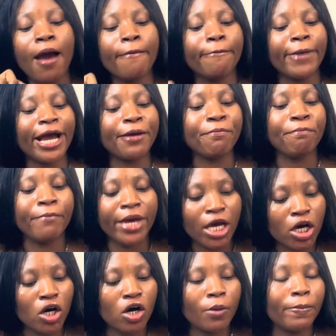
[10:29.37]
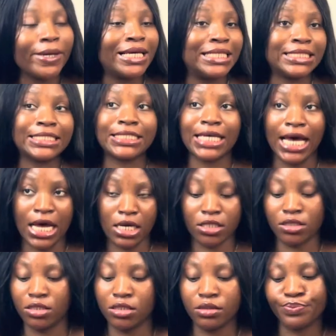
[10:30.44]
my makeup
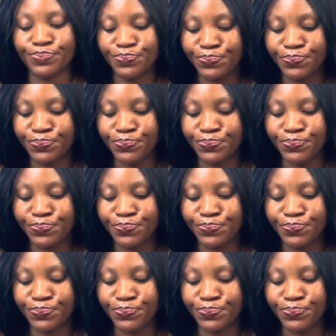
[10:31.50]
intact.